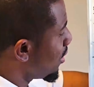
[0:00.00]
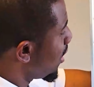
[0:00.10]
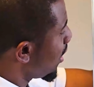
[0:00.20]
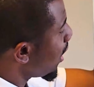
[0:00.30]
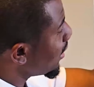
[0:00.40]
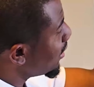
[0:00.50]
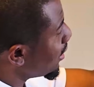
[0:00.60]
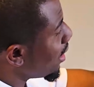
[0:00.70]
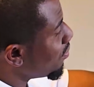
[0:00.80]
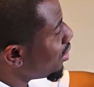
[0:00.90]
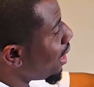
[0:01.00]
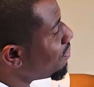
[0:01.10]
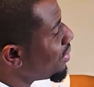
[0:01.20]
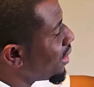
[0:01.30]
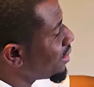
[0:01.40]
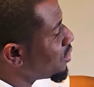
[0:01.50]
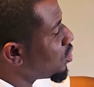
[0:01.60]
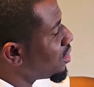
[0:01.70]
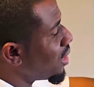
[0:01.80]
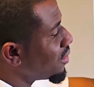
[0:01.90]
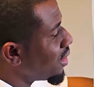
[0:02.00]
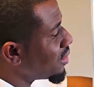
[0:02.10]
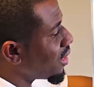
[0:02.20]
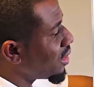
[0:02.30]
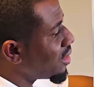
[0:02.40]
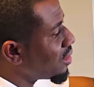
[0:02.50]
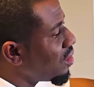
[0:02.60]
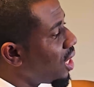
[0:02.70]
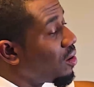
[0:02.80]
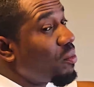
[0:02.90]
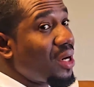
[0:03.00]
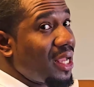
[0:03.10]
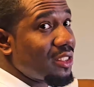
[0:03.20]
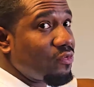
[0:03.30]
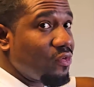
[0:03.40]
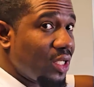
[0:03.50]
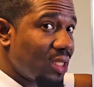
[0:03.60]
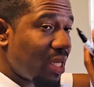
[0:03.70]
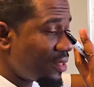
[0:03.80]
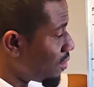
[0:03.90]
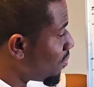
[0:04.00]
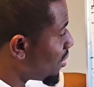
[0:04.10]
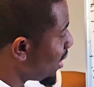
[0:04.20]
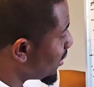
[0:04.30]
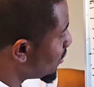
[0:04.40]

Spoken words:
and then employer pays $230 Canadian compliance fee. There's a compliance